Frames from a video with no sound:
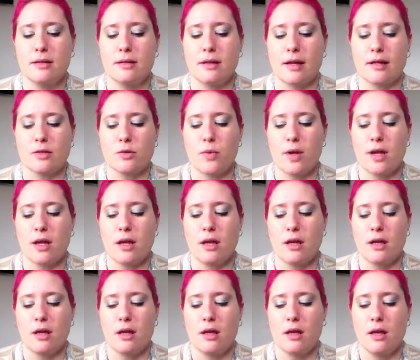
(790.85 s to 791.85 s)
next week?
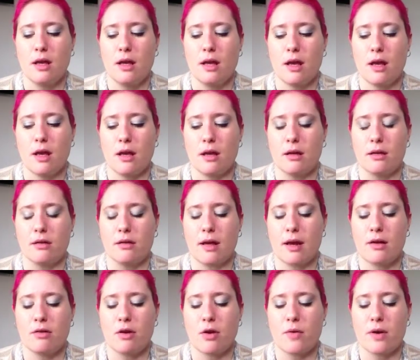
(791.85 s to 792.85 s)
I
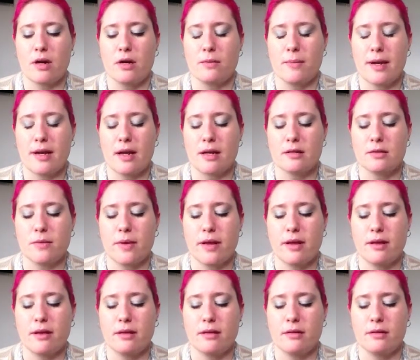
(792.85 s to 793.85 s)
don't know when it'll be next week.